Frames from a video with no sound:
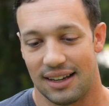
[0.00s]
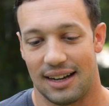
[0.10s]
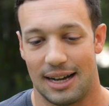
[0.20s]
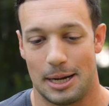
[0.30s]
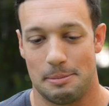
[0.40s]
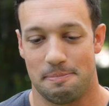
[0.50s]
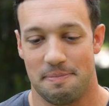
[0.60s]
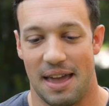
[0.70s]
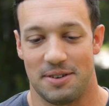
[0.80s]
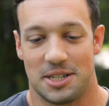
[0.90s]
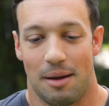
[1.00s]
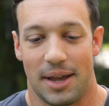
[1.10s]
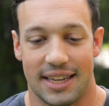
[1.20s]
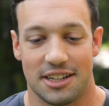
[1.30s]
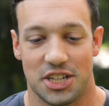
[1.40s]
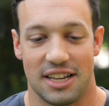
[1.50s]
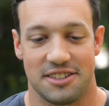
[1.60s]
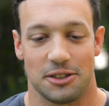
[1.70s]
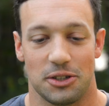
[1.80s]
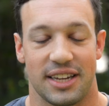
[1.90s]
Every time I get a
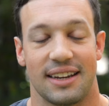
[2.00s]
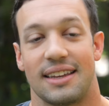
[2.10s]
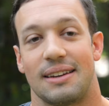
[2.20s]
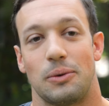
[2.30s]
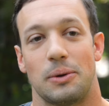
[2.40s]
chance to look at it,